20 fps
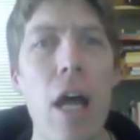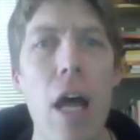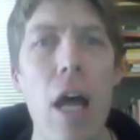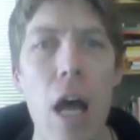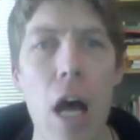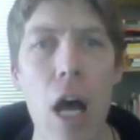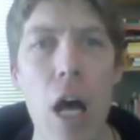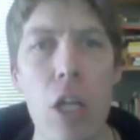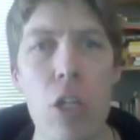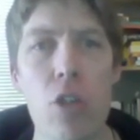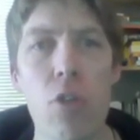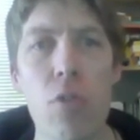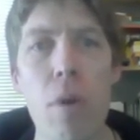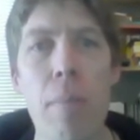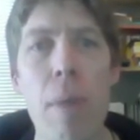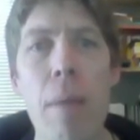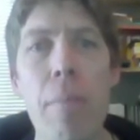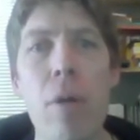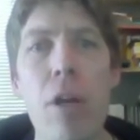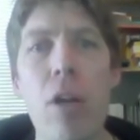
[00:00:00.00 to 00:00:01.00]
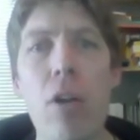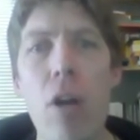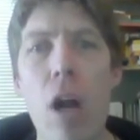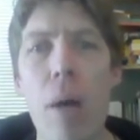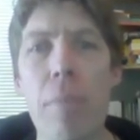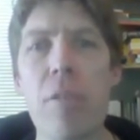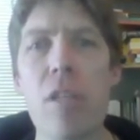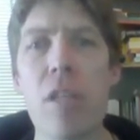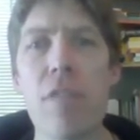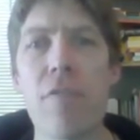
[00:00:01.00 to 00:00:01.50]
So remember, your
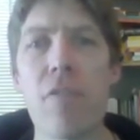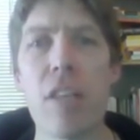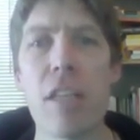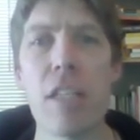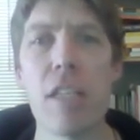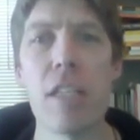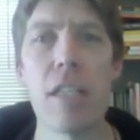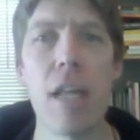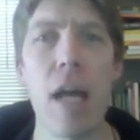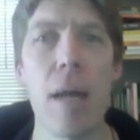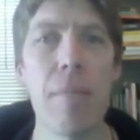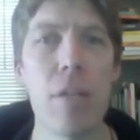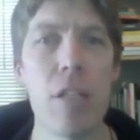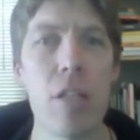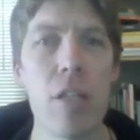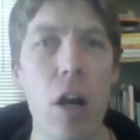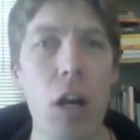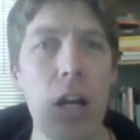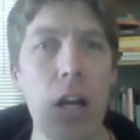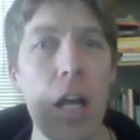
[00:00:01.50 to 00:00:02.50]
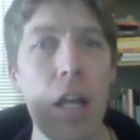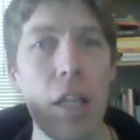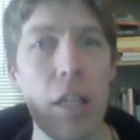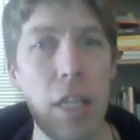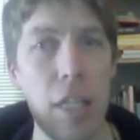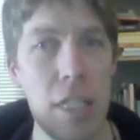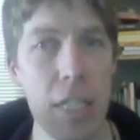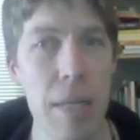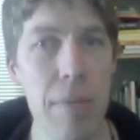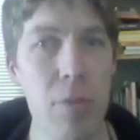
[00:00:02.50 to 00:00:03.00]
options for this assignment are the
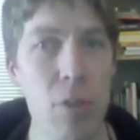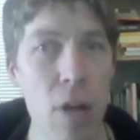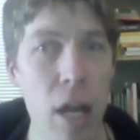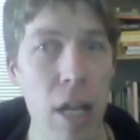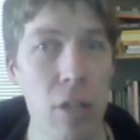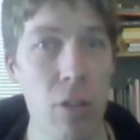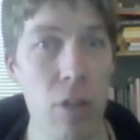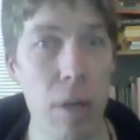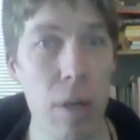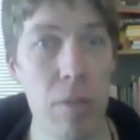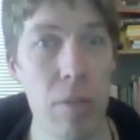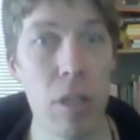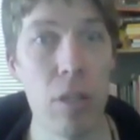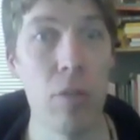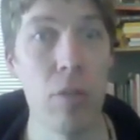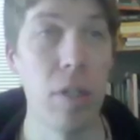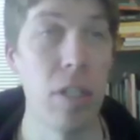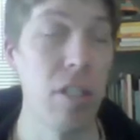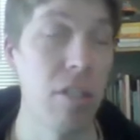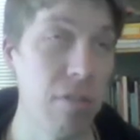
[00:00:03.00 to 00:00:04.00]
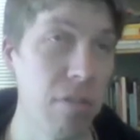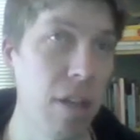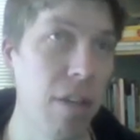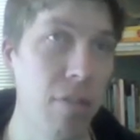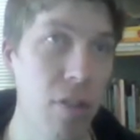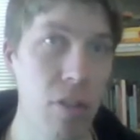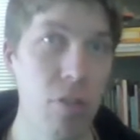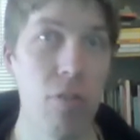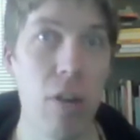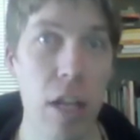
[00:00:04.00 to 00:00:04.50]
Deep Transcription, which covers
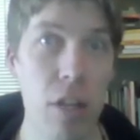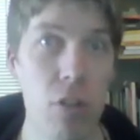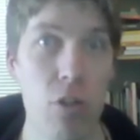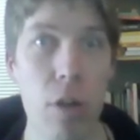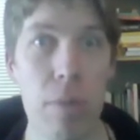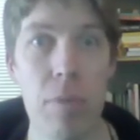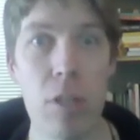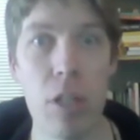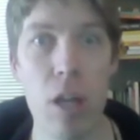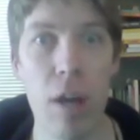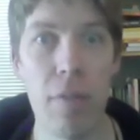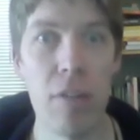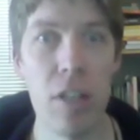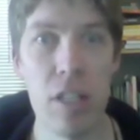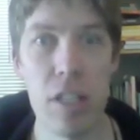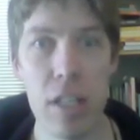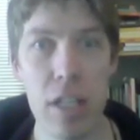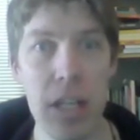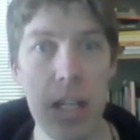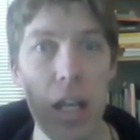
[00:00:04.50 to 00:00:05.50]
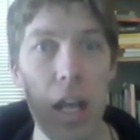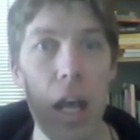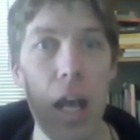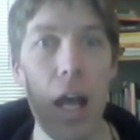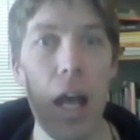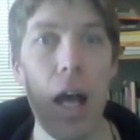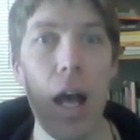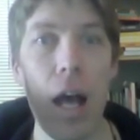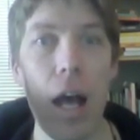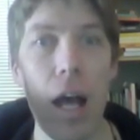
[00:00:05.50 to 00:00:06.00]
transcription obviously,
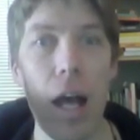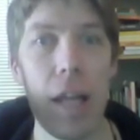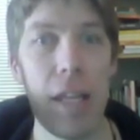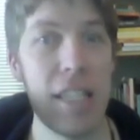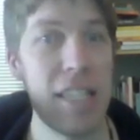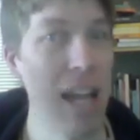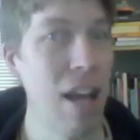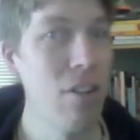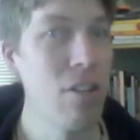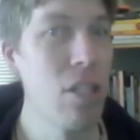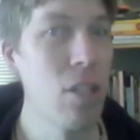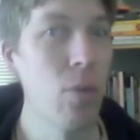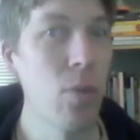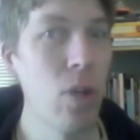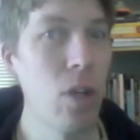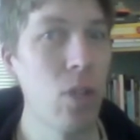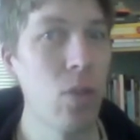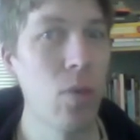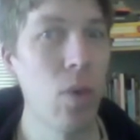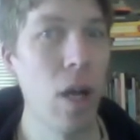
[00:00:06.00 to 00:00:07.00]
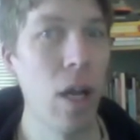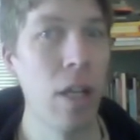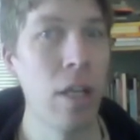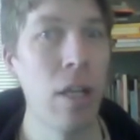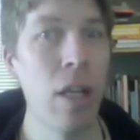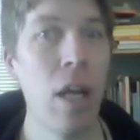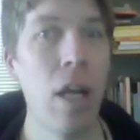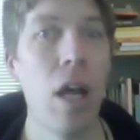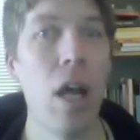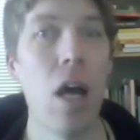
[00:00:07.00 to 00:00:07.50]
Sounds of the World 1,
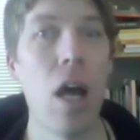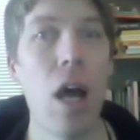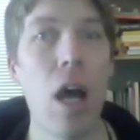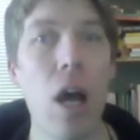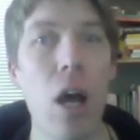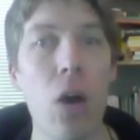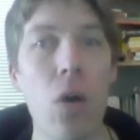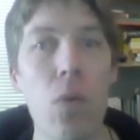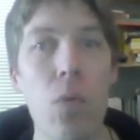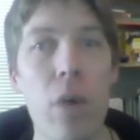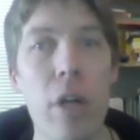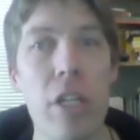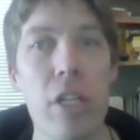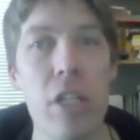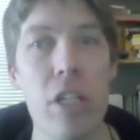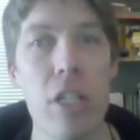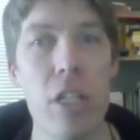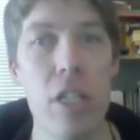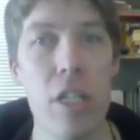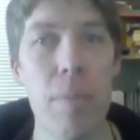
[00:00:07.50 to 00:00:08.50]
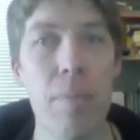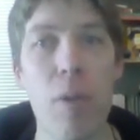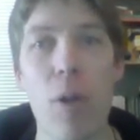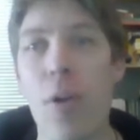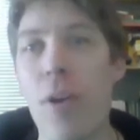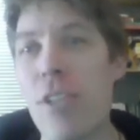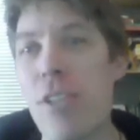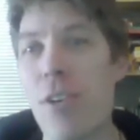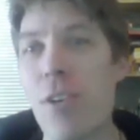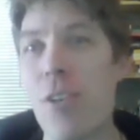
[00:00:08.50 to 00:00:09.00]
which
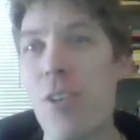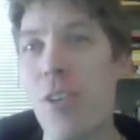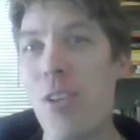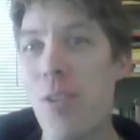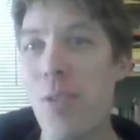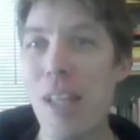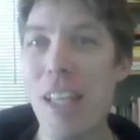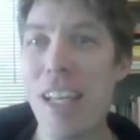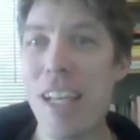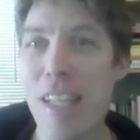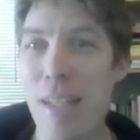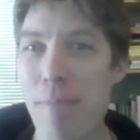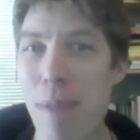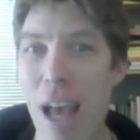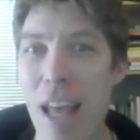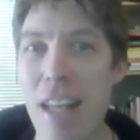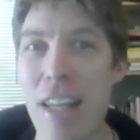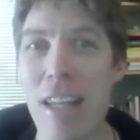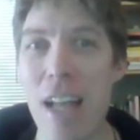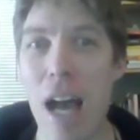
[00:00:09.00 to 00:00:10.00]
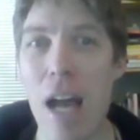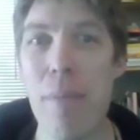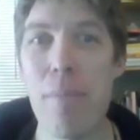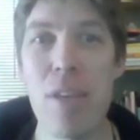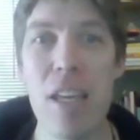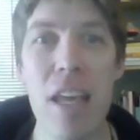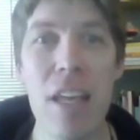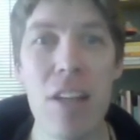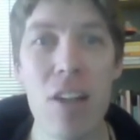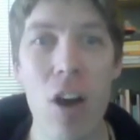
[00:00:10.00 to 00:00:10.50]
deploys your newly expanded
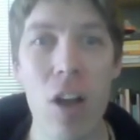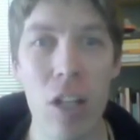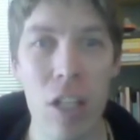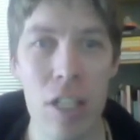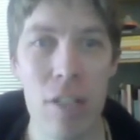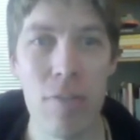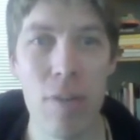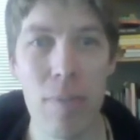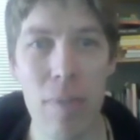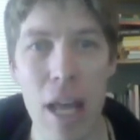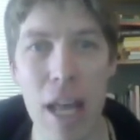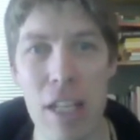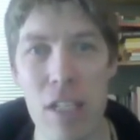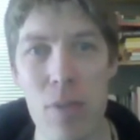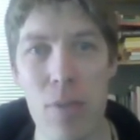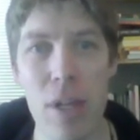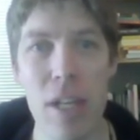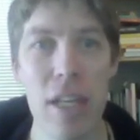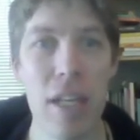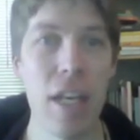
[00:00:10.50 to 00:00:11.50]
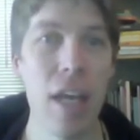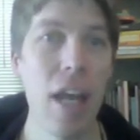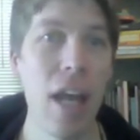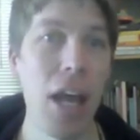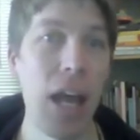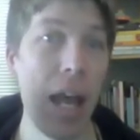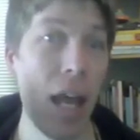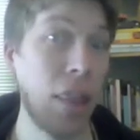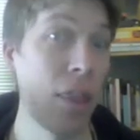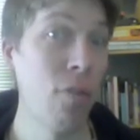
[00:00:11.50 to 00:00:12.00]
IPA knowledge from last week,
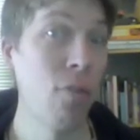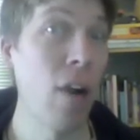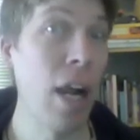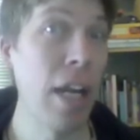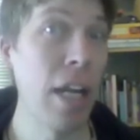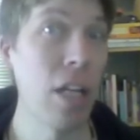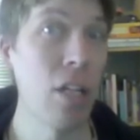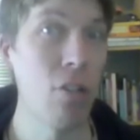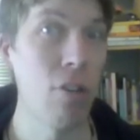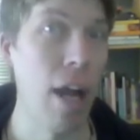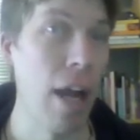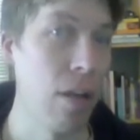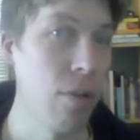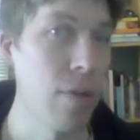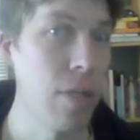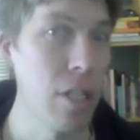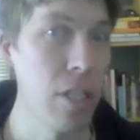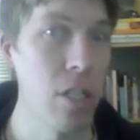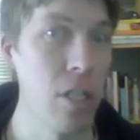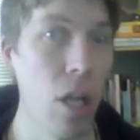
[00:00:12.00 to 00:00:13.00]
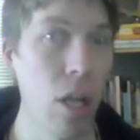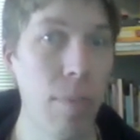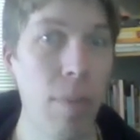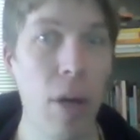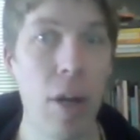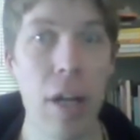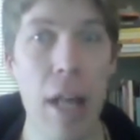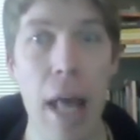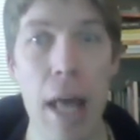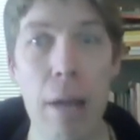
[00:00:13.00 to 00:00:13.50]
and the Frankentract, which is all about
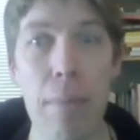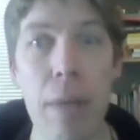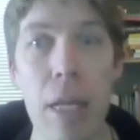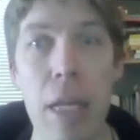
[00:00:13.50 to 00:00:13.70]
anatomy.